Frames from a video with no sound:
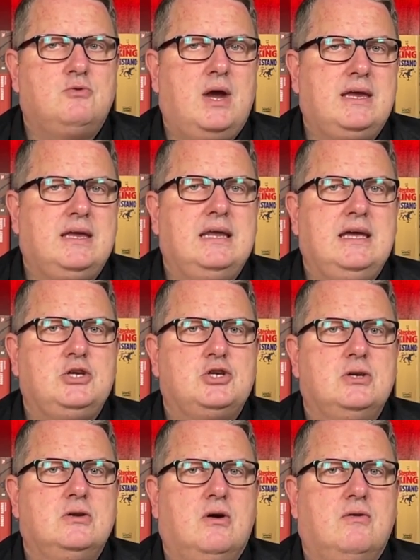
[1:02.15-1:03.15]

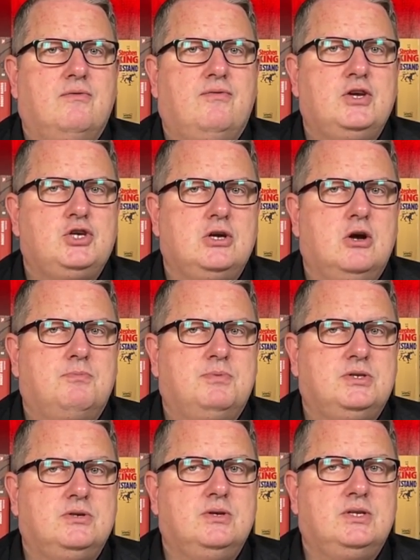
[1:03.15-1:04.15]
regulation on fishing
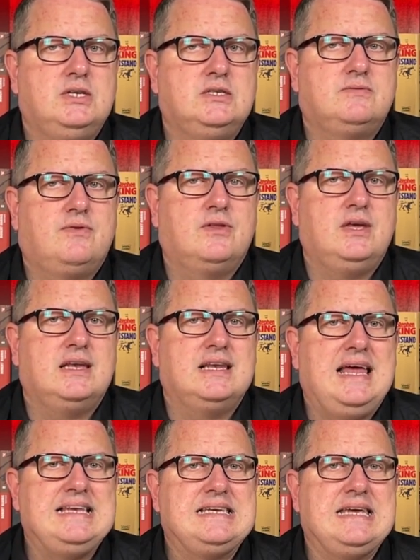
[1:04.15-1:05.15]
opportunities for the
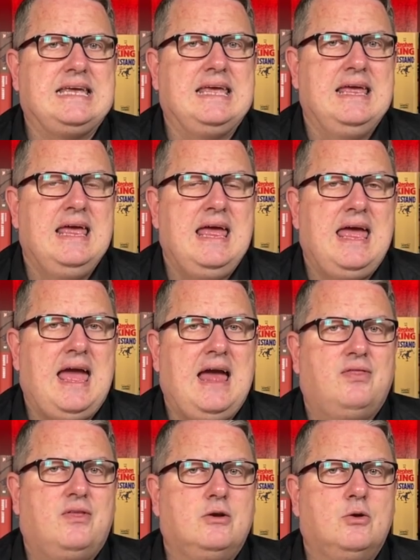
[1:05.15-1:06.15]
Atlantic
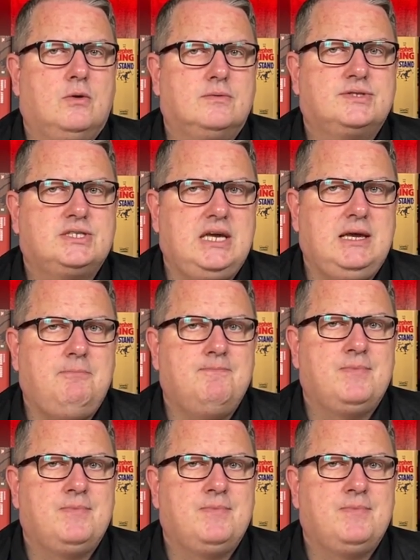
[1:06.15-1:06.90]
and the North Sea.